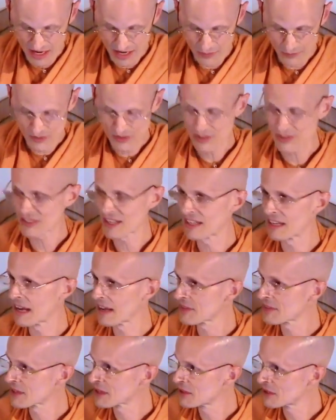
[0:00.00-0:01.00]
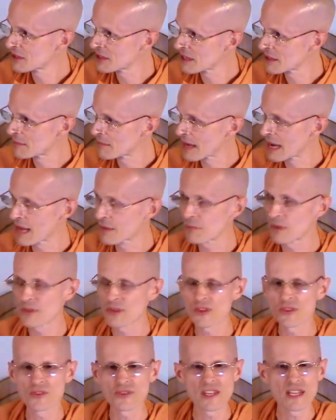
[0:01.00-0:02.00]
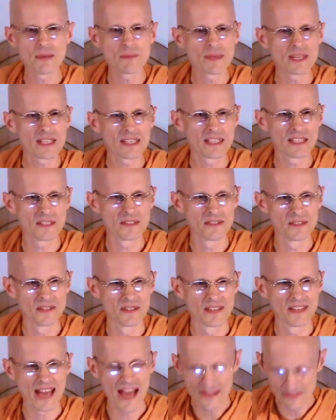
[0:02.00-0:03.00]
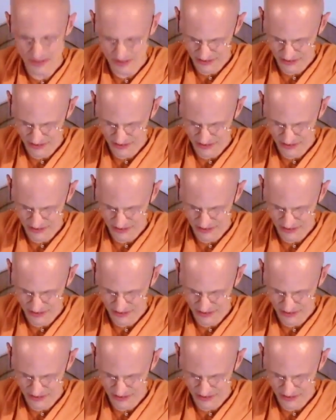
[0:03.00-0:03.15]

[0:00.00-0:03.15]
We should say not the good and bad, but the seemingly good and the